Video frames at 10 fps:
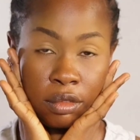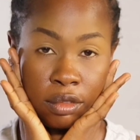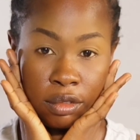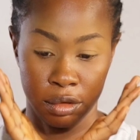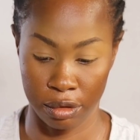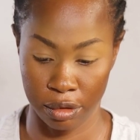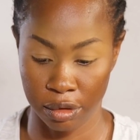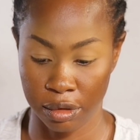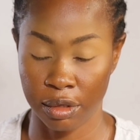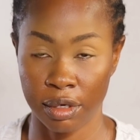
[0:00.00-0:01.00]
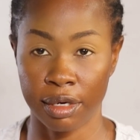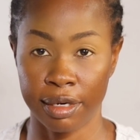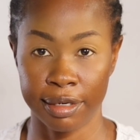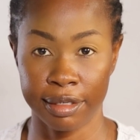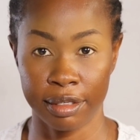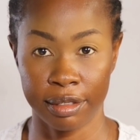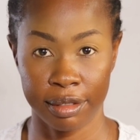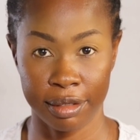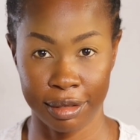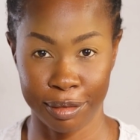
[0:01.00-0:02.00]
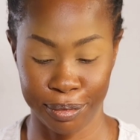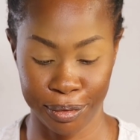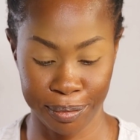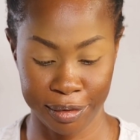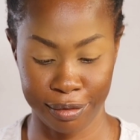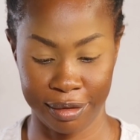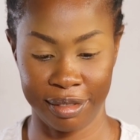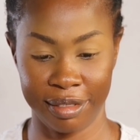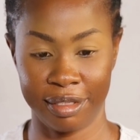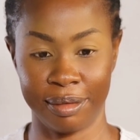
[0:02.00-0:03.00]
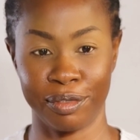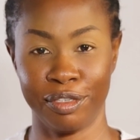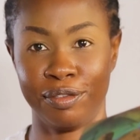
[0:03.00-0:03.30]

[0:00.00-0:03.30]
eyes pop out and be ready